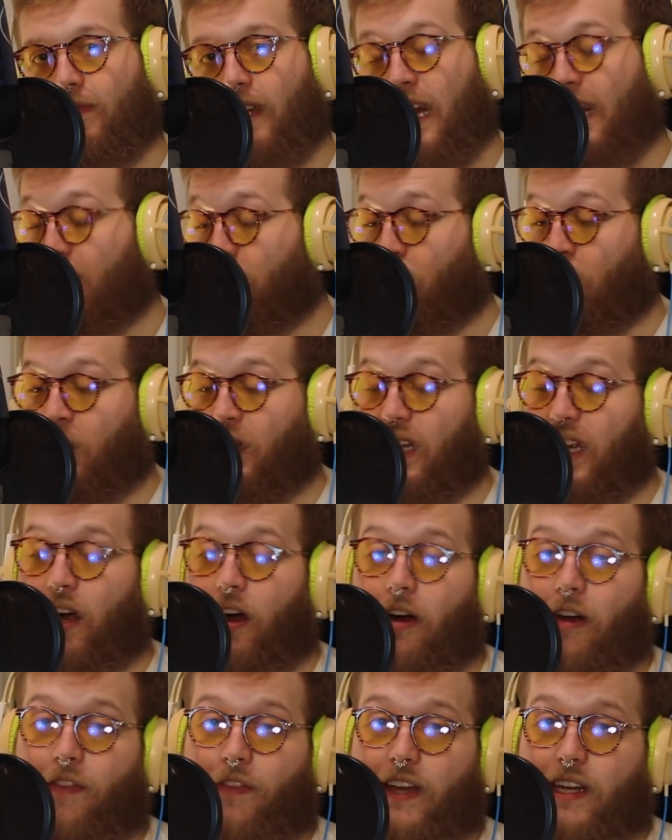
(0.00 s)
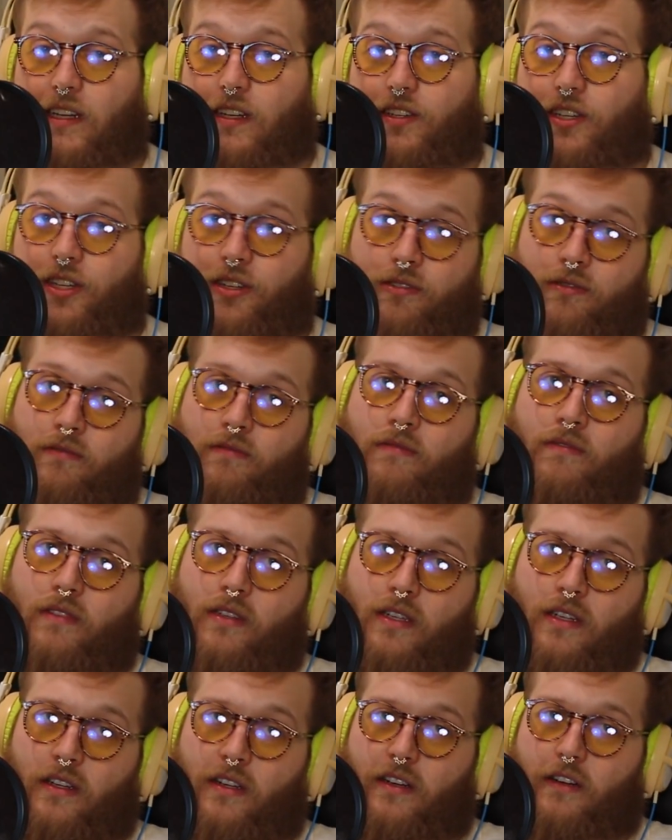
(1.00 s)
And it's a really hard thing to do.
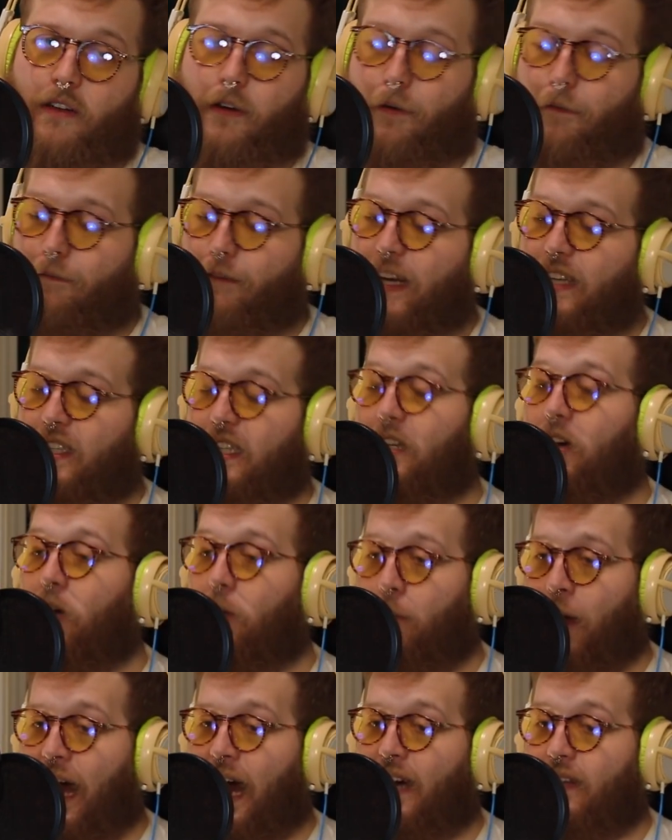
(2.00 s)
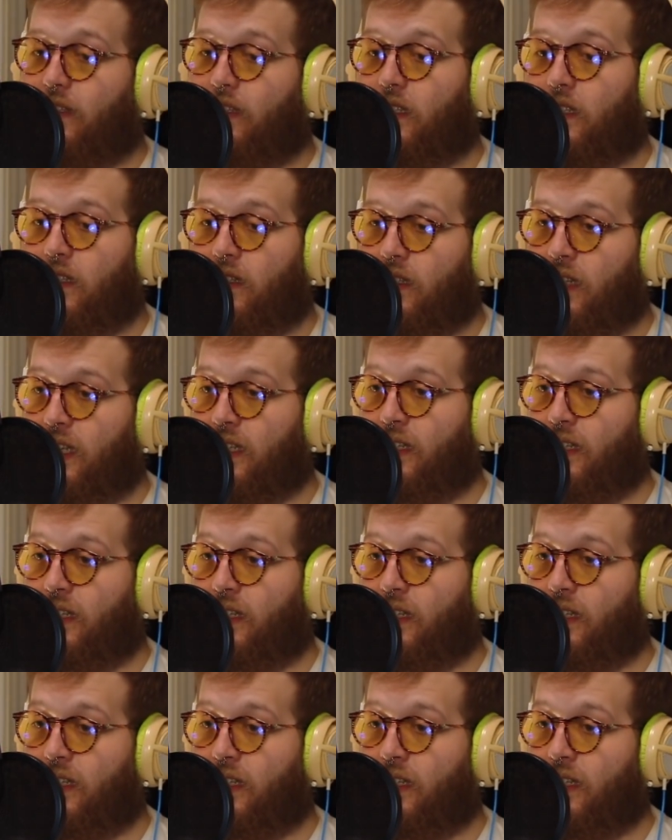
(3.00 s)
Facing our past is